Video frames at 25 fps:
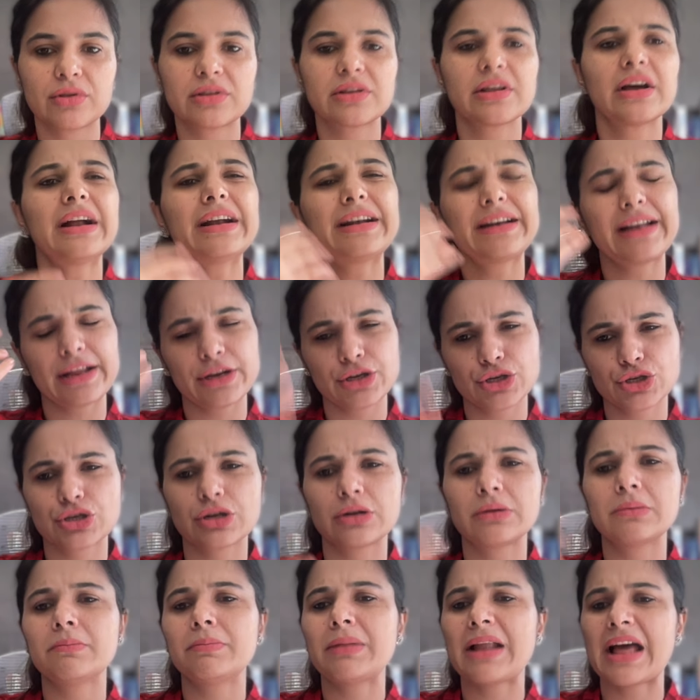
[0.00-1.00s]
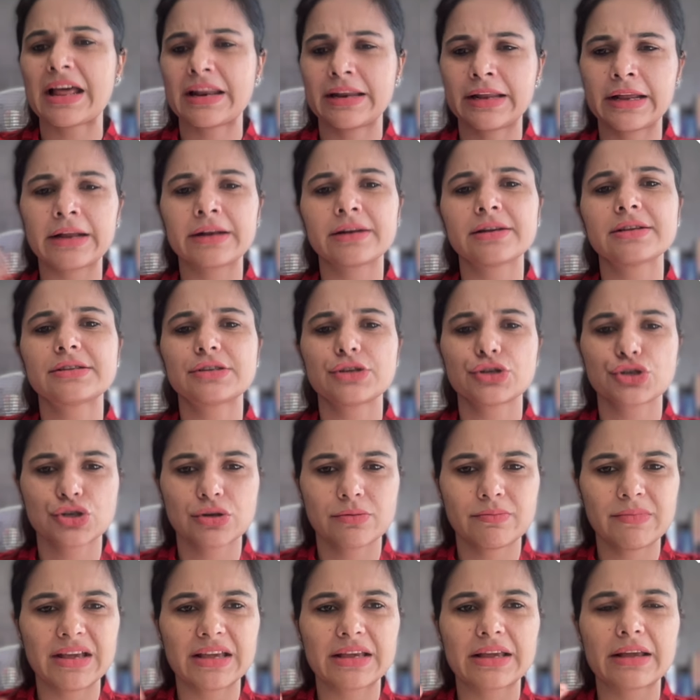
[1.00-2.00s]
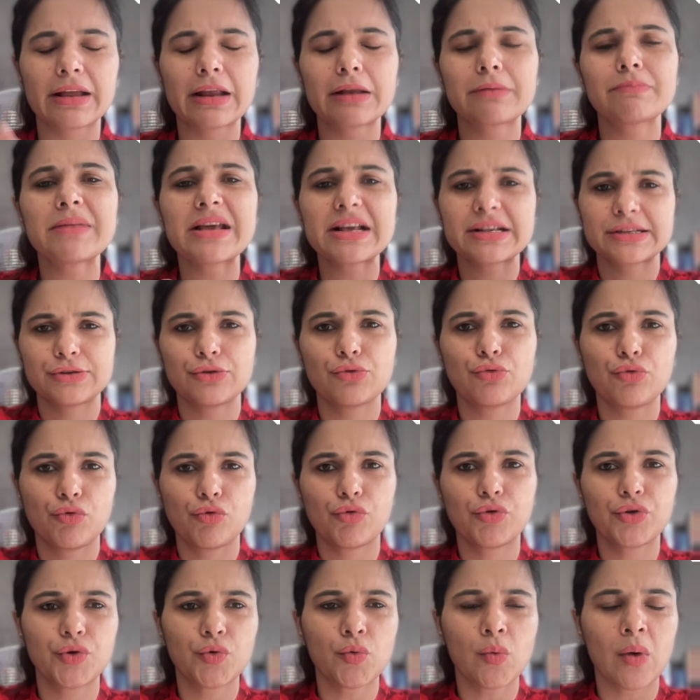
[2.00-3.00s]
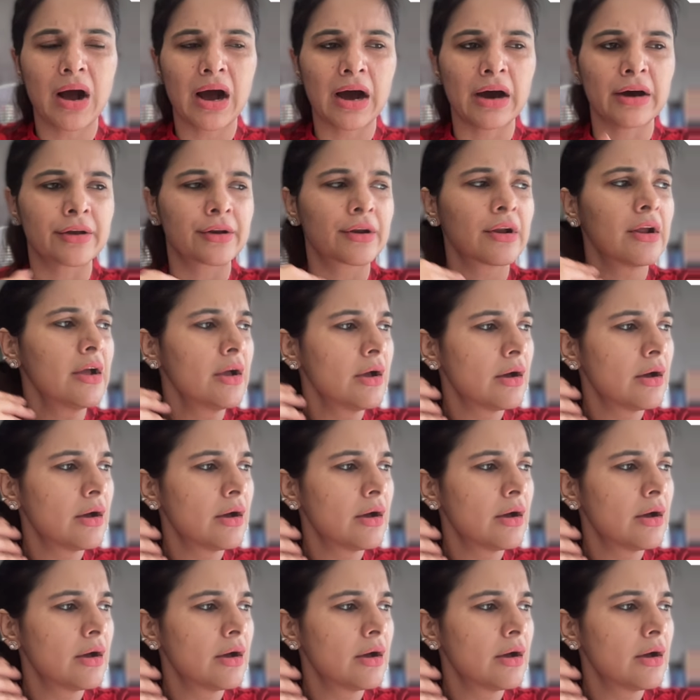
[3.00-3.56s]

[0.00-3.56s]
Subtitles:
the attention, planning, decision making. It makes you who you are.